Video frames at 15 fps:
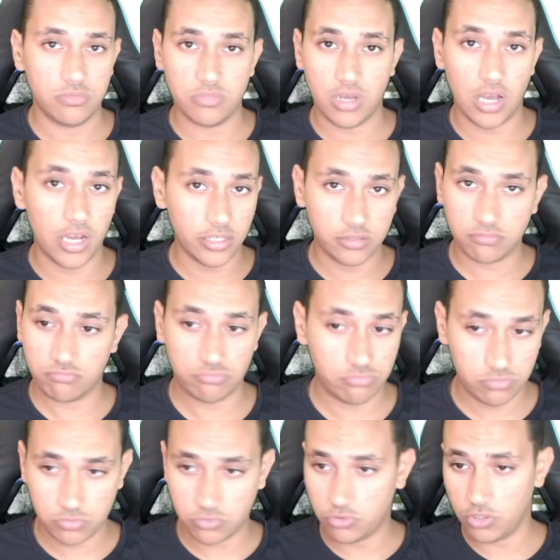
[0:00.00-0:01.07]
I
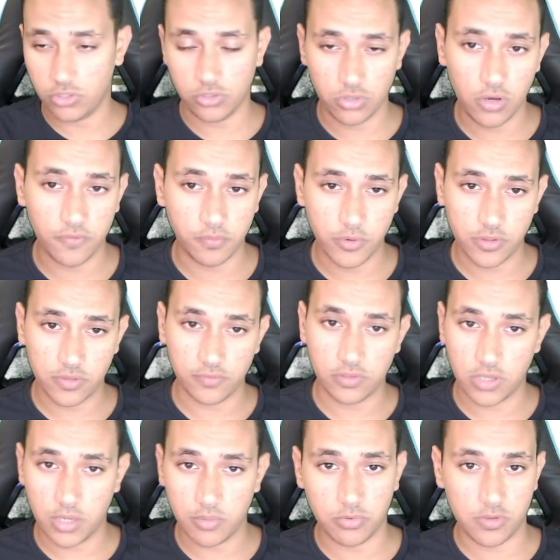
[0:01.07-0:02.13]
turn it off most of the
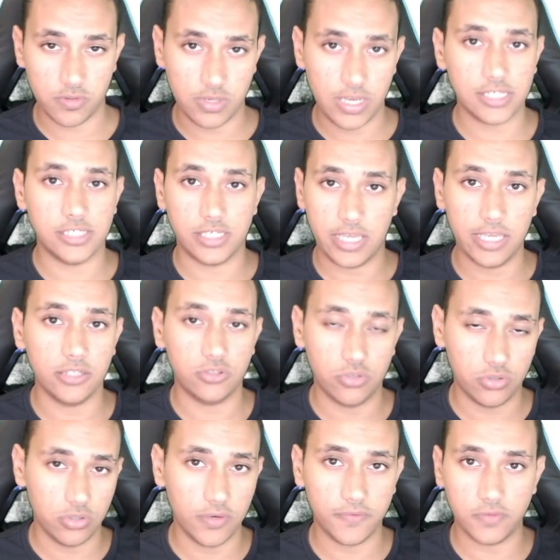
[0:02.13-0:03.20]
time because you actually can
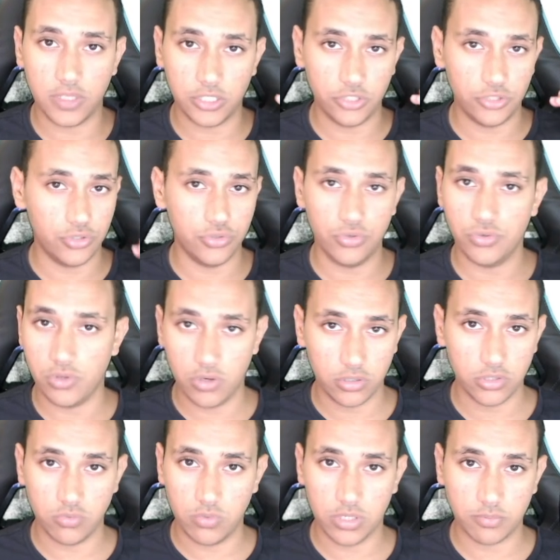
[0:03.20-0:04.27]
turn off that you no
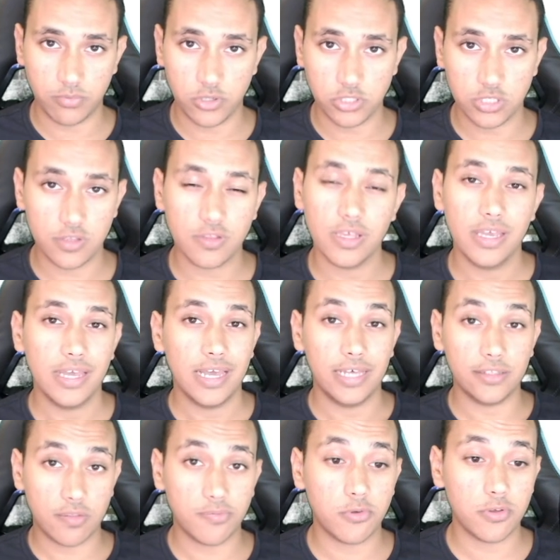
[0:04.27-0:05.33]
longer want projects, and
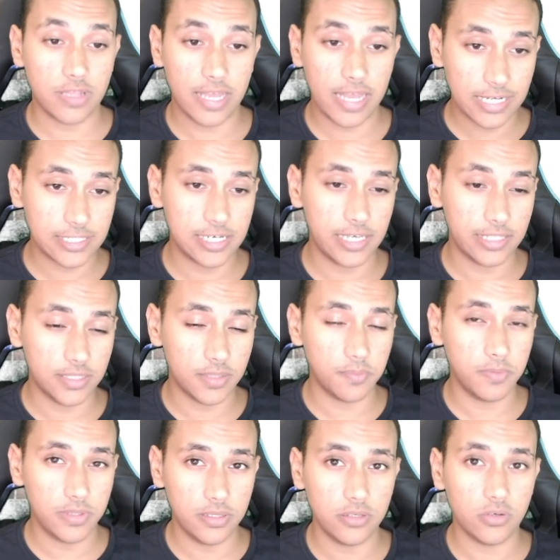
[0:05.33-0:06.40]
that's because I actually end up
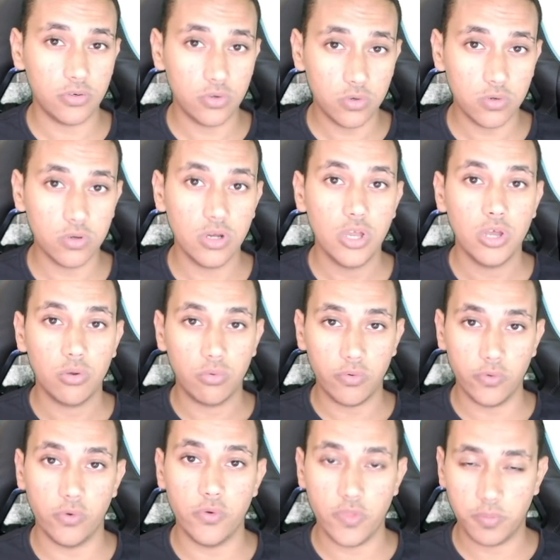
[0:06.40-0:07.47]
getting caught with
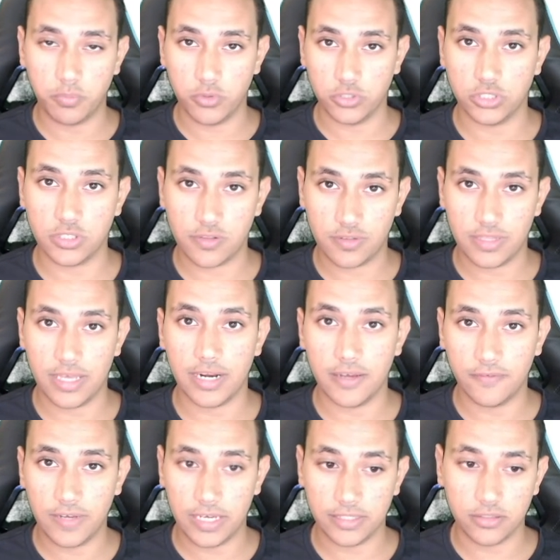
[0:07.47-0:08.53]
all the projects that I've
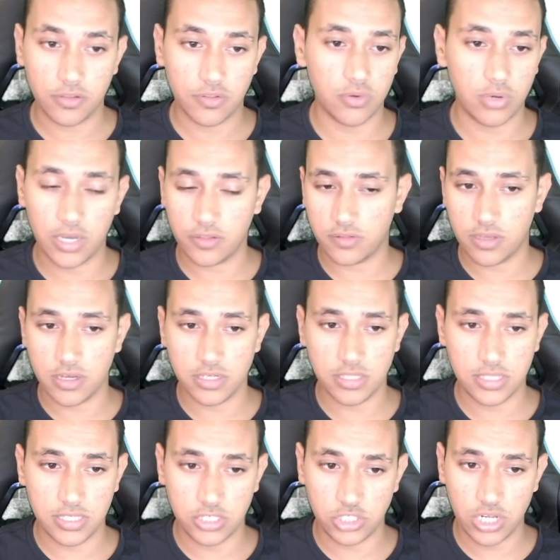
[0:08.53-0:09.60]
had. So I started
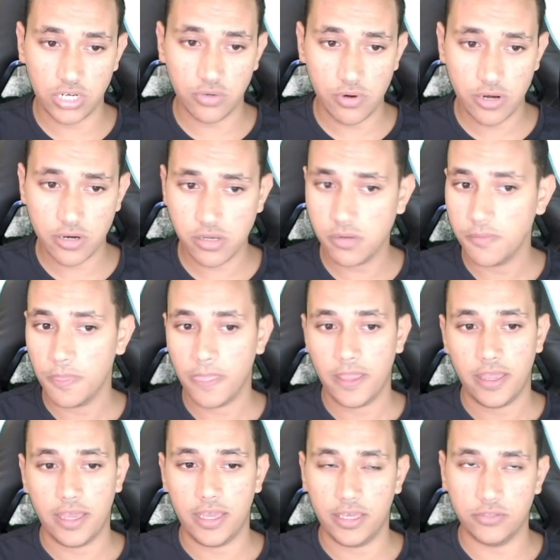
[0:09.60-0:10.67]
in January,
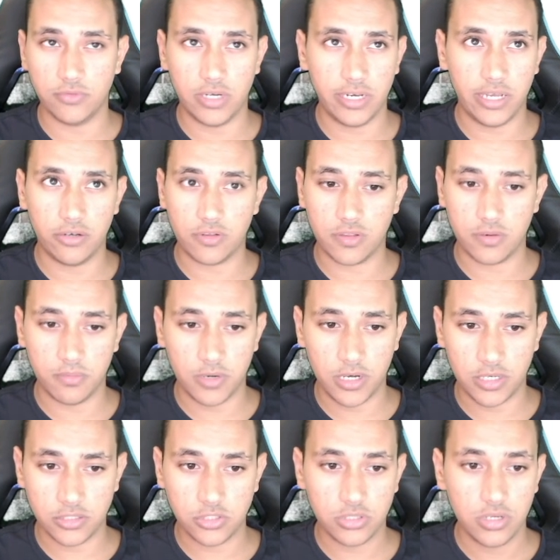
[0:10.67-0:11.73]
and right now it's in
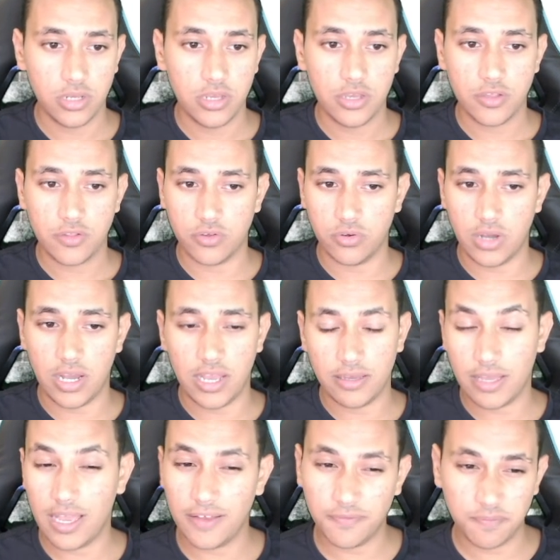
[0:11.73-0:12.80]
March. So I
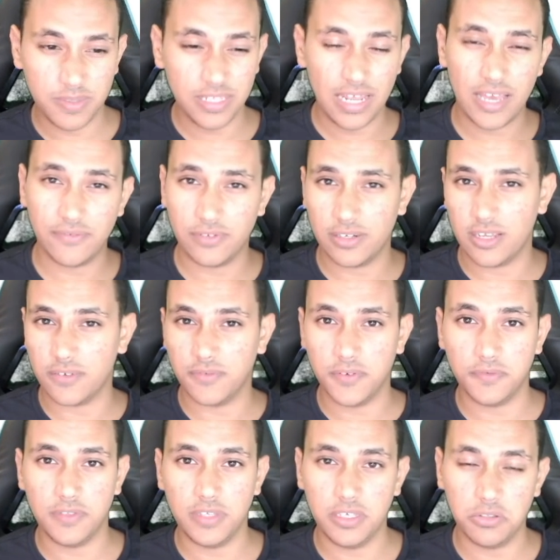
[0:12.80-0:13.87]
have been having like
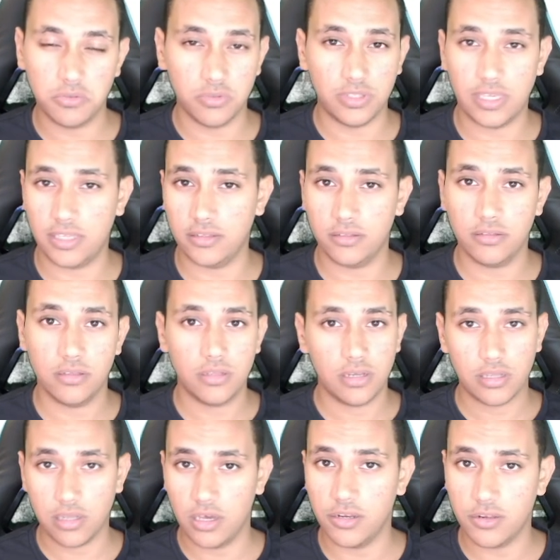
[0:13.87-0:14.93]
15 to 10
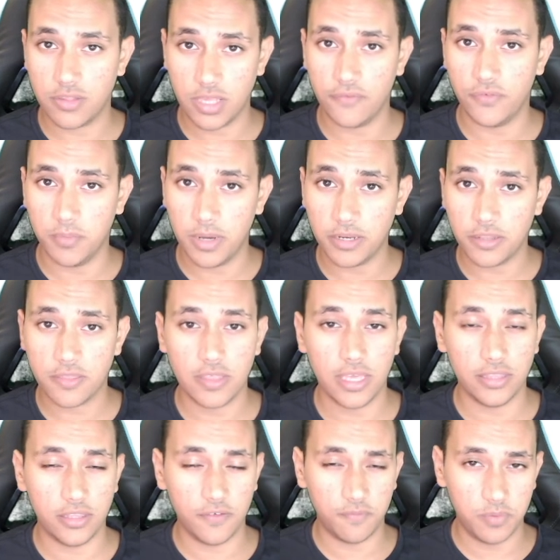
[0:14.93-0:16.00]
clients every month,
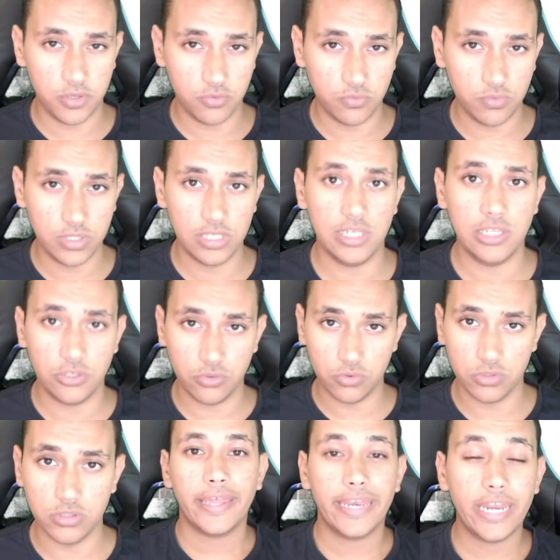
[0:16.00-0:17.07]
and they've been really
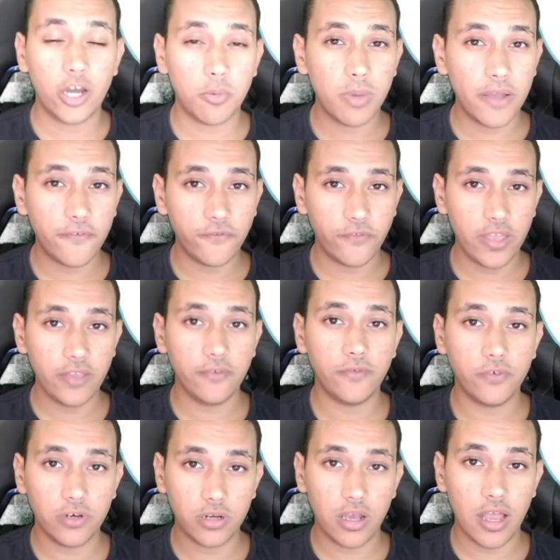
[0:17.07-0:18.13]
good. Now, my
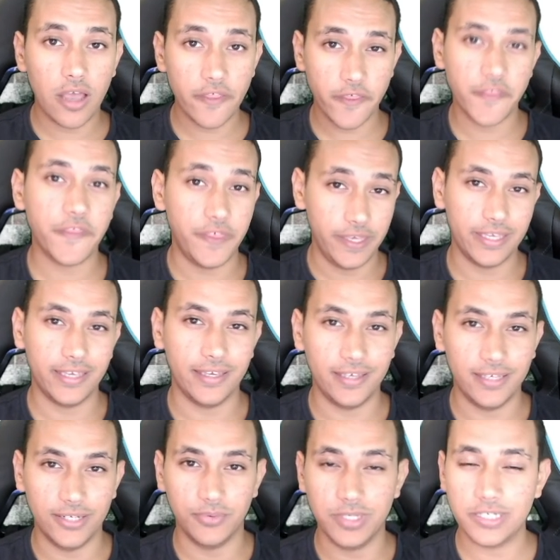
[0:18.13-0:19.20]
favorite other thing
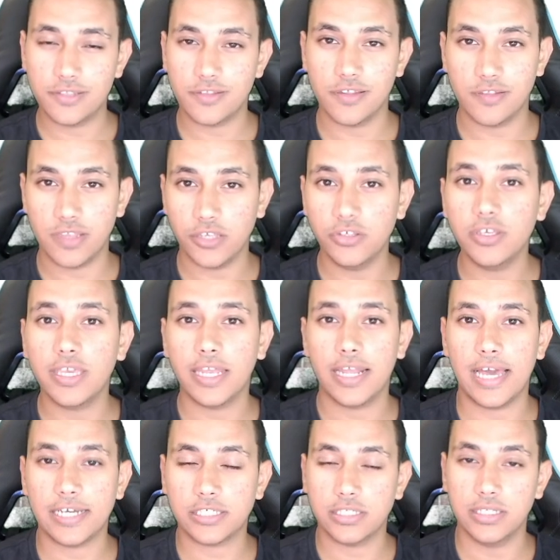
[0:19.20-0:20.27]
in Wix is that you can
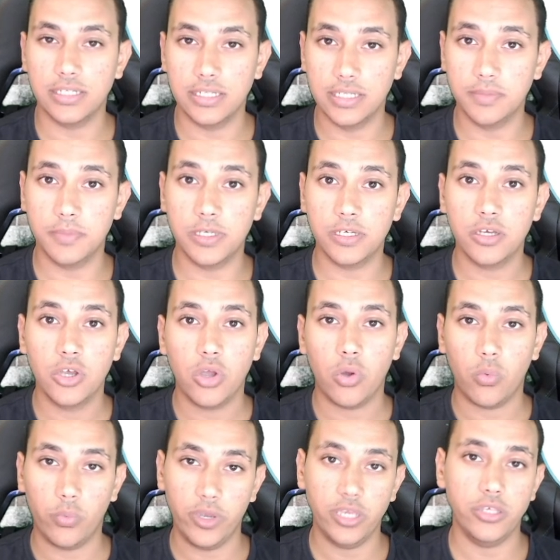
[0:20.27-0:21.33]
actually limit
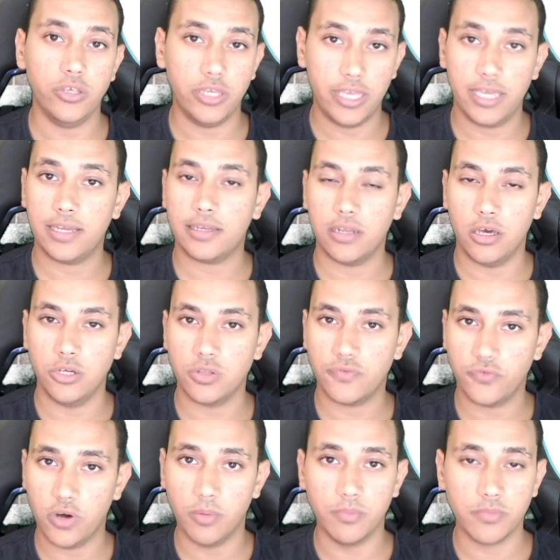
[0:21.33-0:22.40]
where you get clients
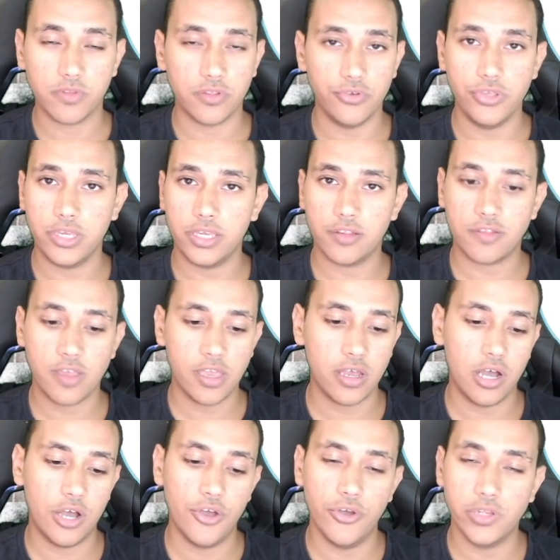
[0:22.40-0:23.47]
from. So you can say,
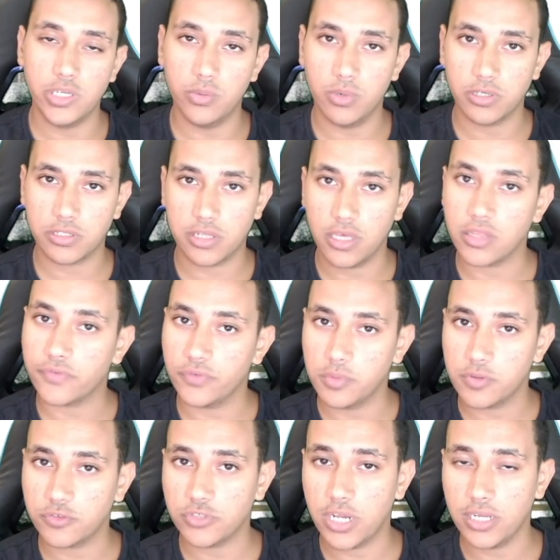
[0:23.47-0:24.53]
I only want clients from
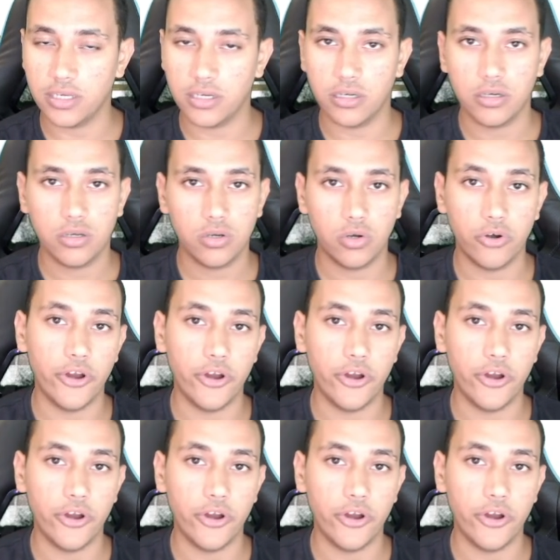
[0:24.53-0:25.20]
Australia, or